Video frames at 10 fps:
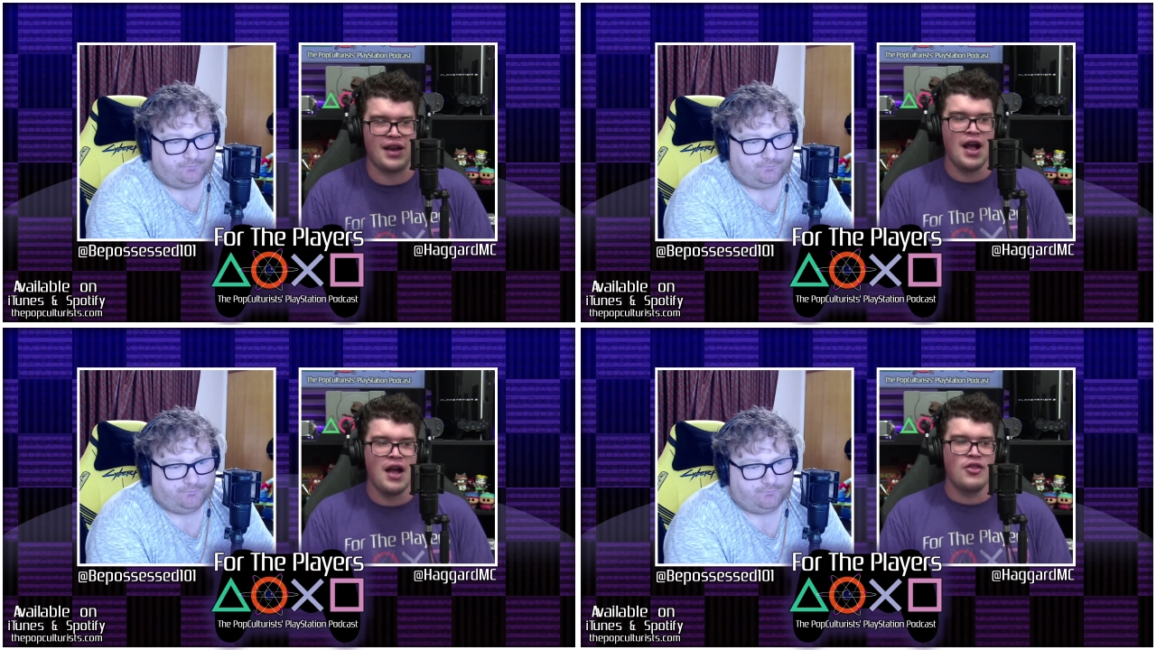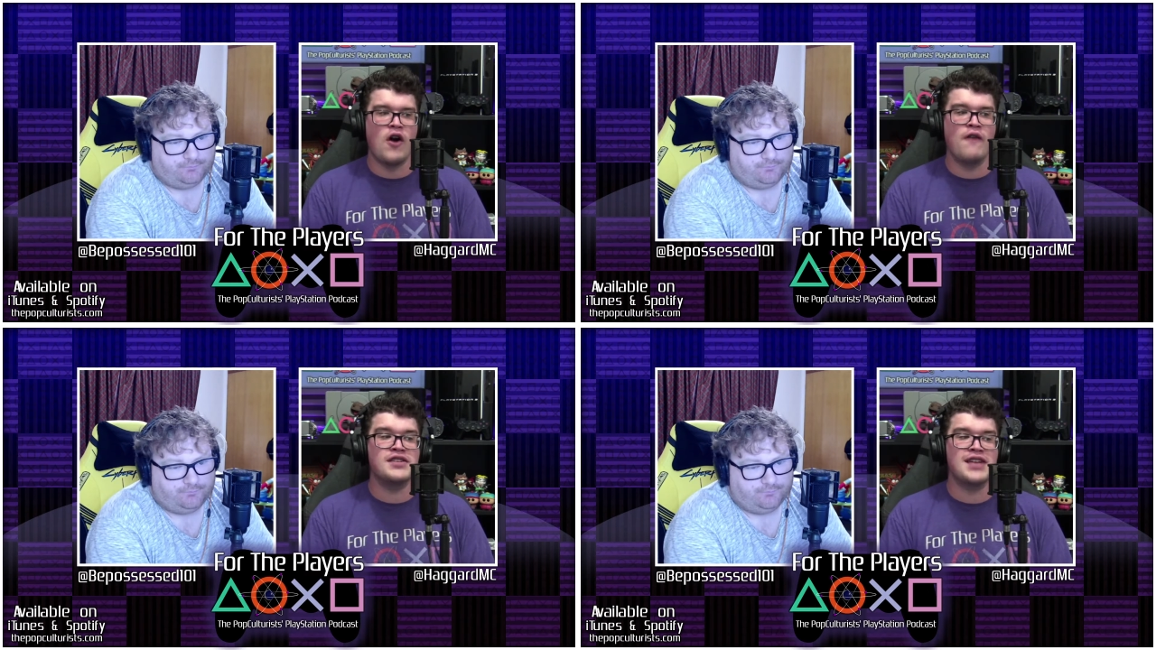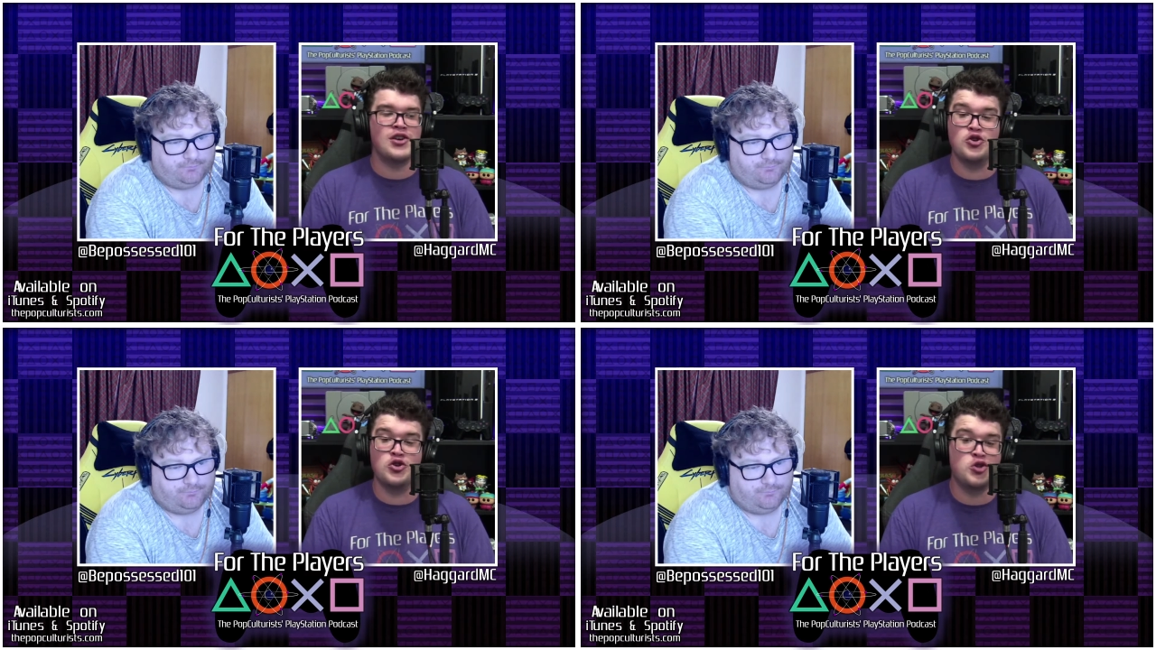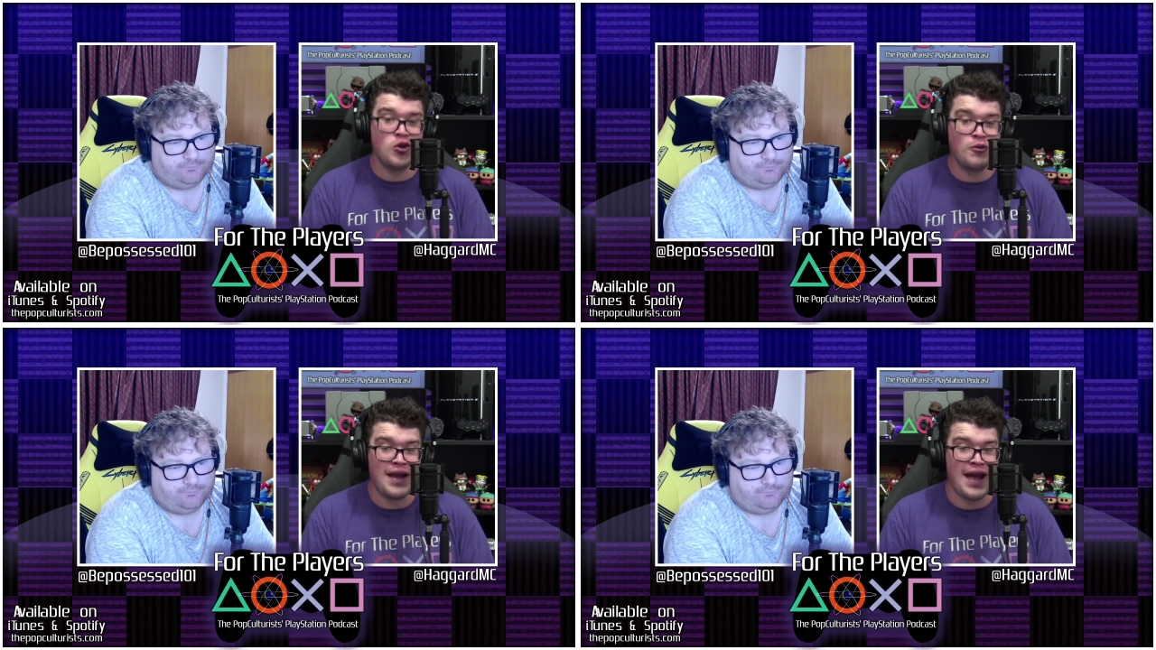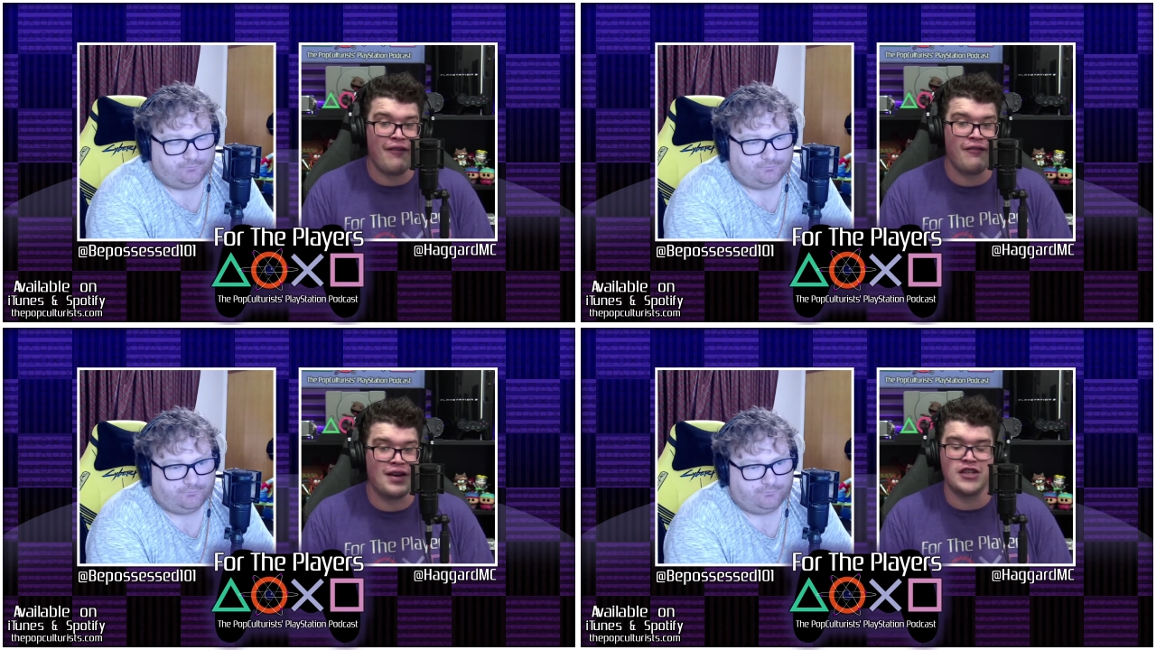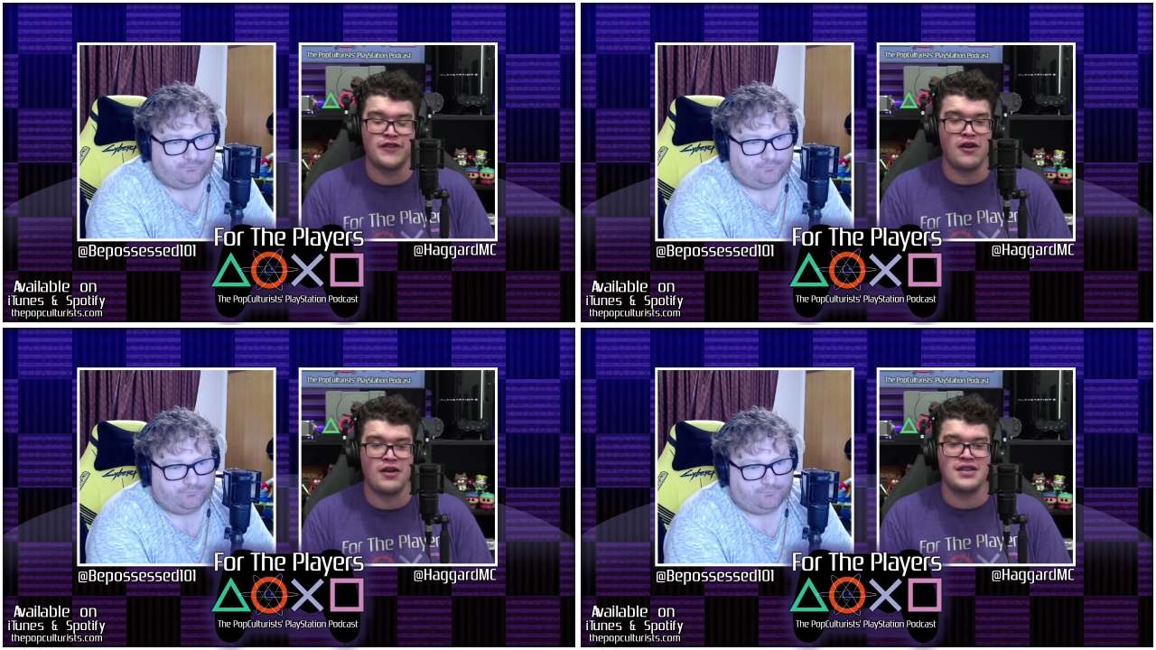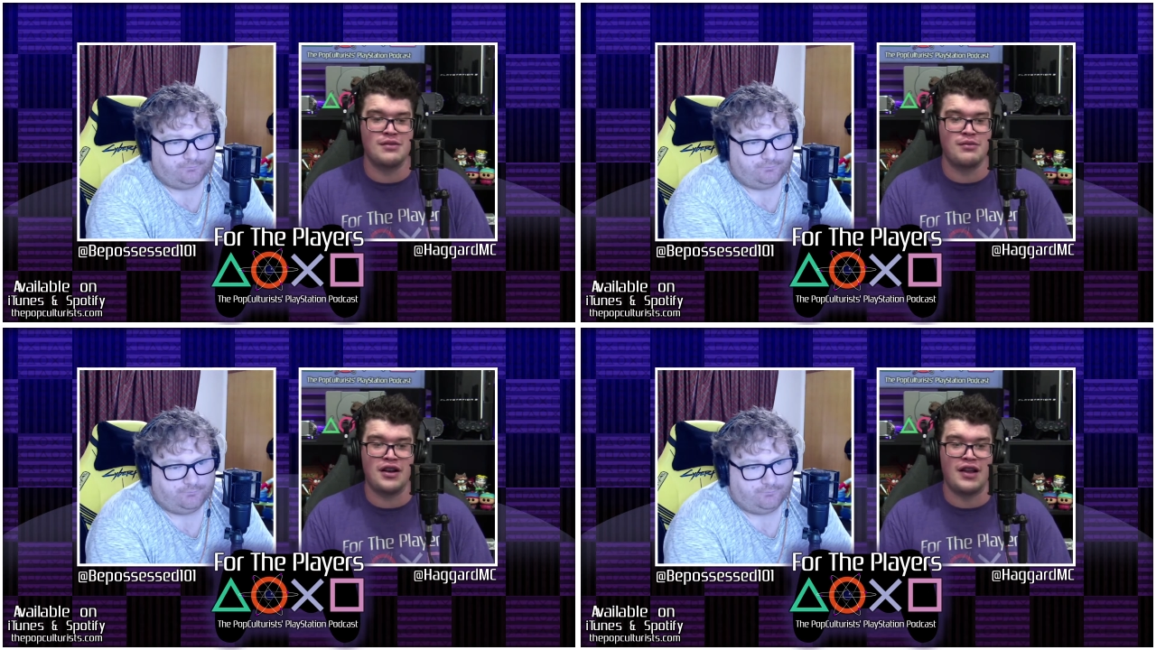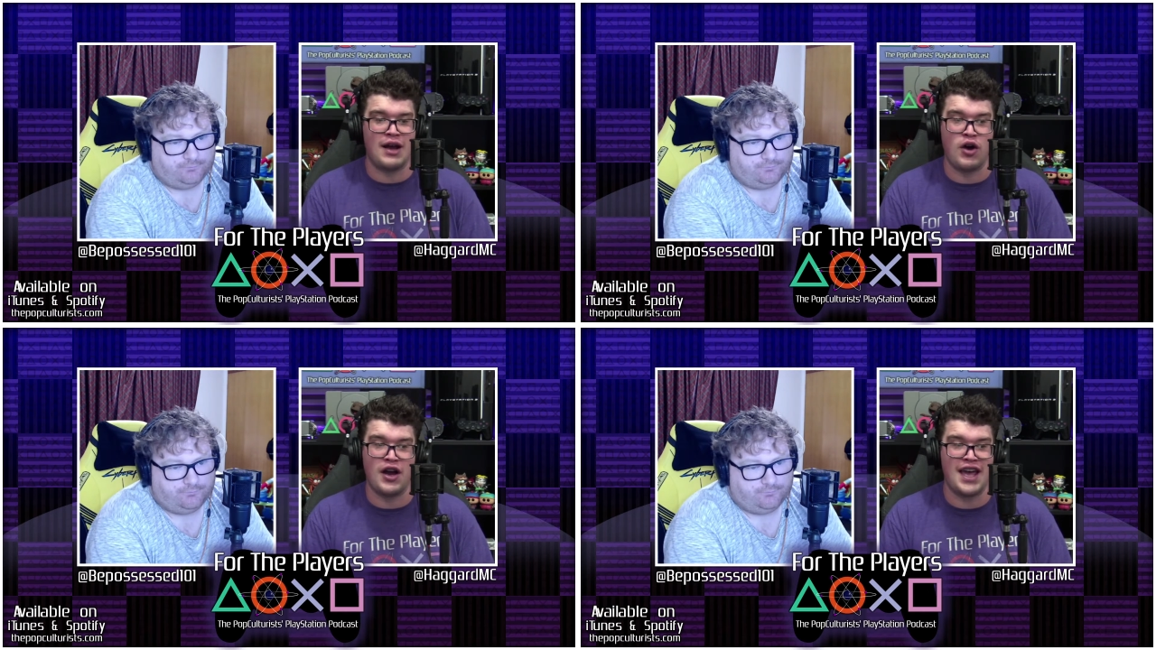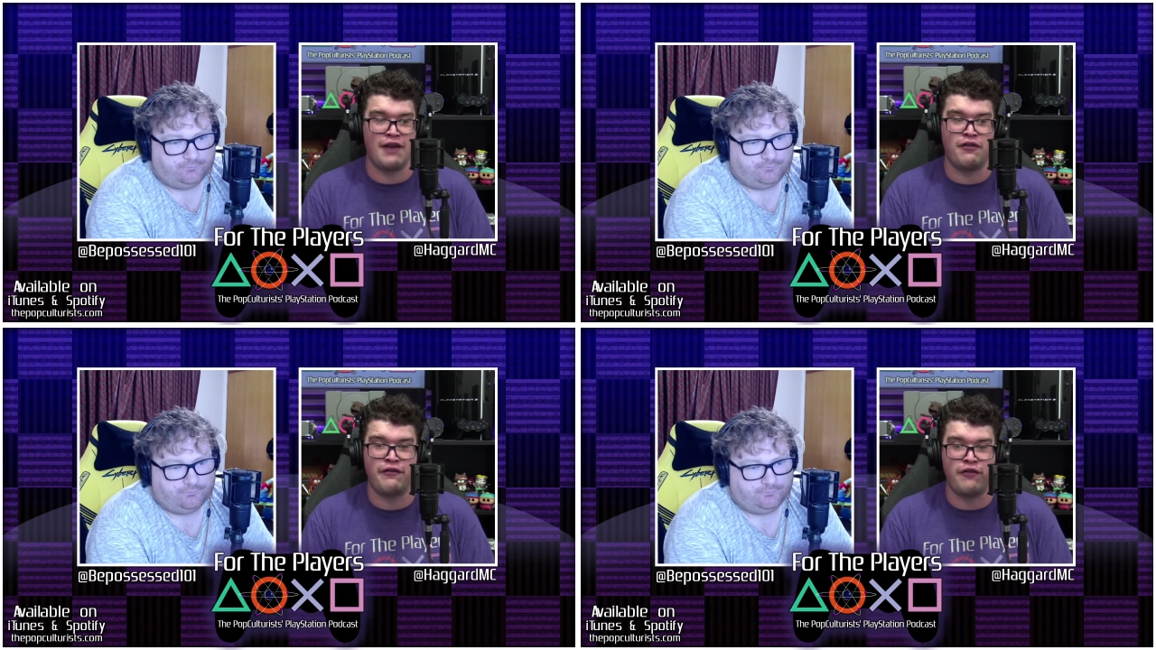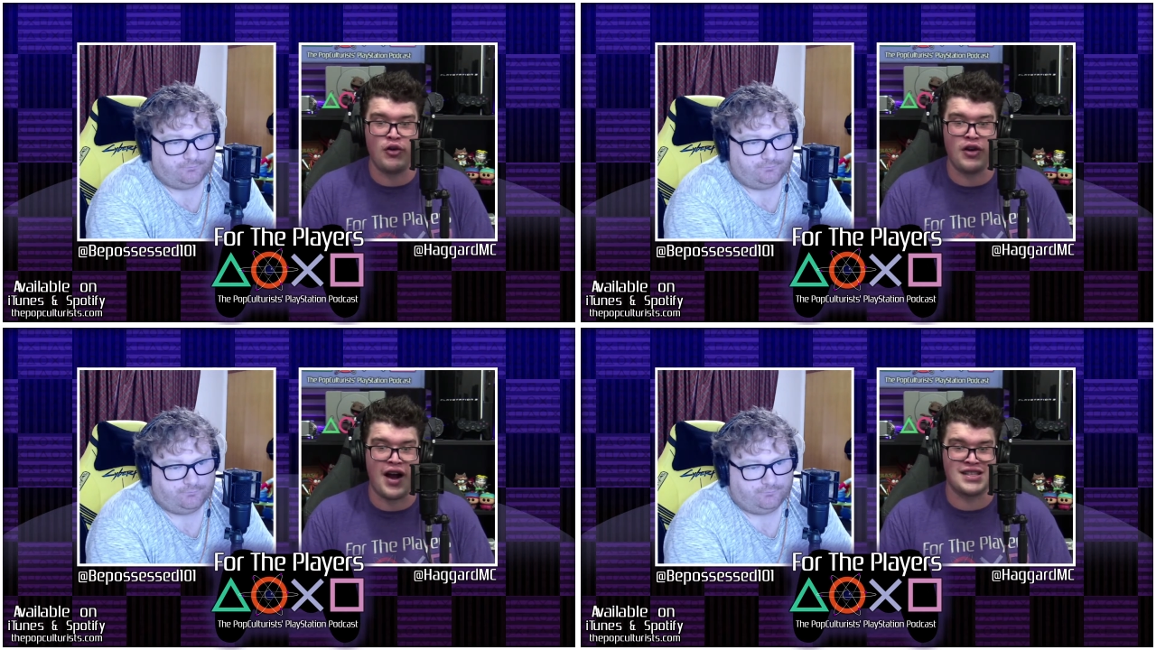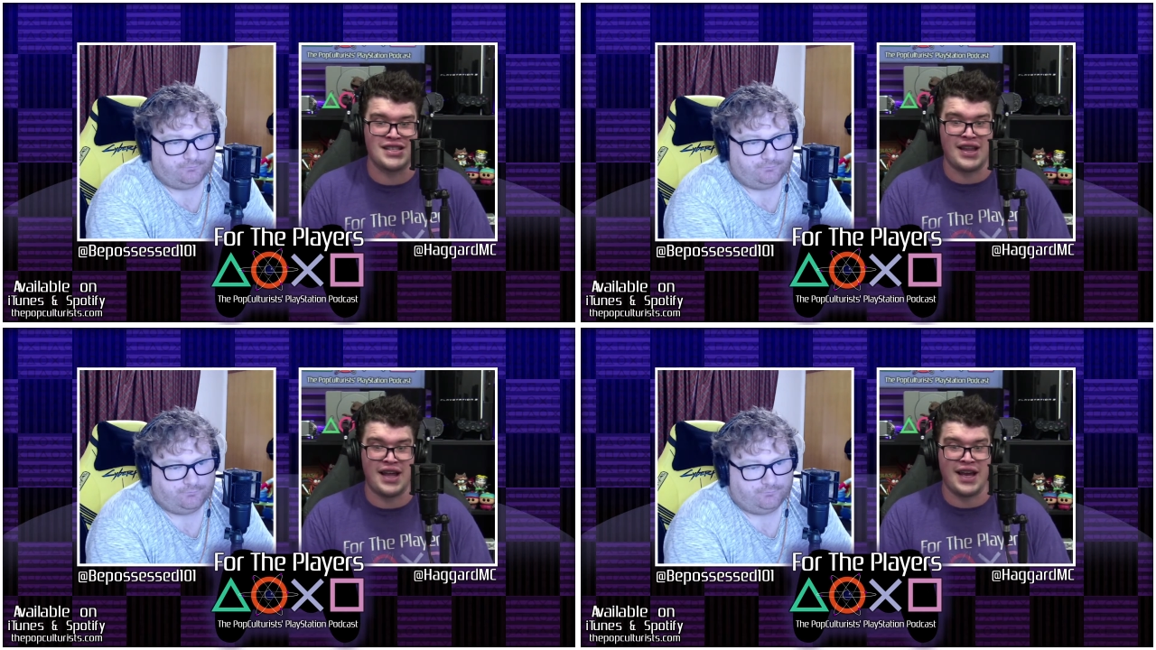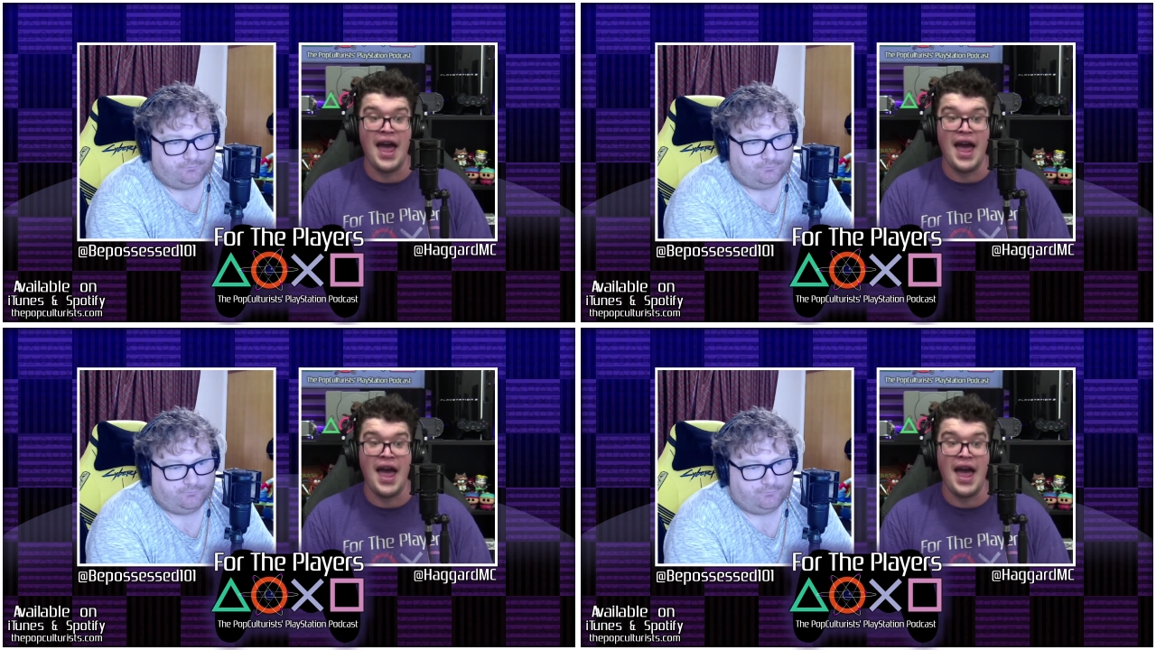Speaker 1: The conversation you should be having is very similar to like what you get from Fall Guys, and they're like,